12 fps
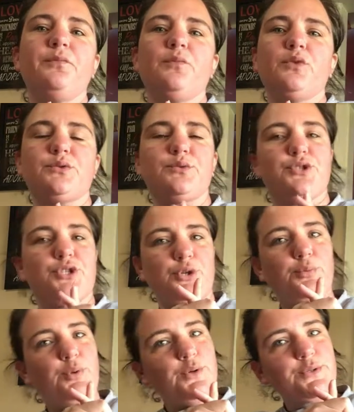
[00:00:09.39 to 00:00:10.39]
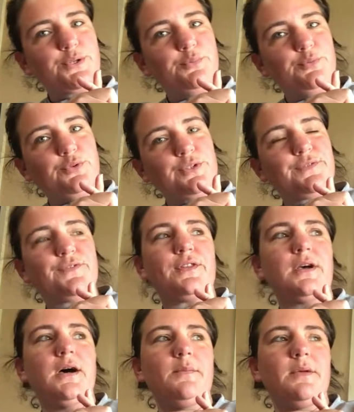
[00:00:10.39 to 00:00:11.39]
which was two poster boards for
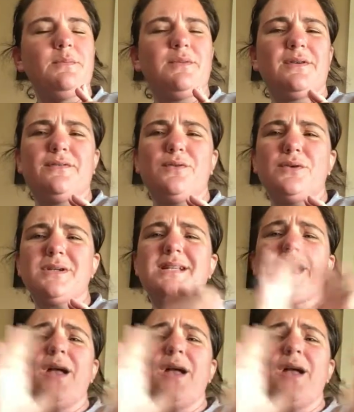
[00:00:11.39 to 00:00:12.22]
the hubby, but of course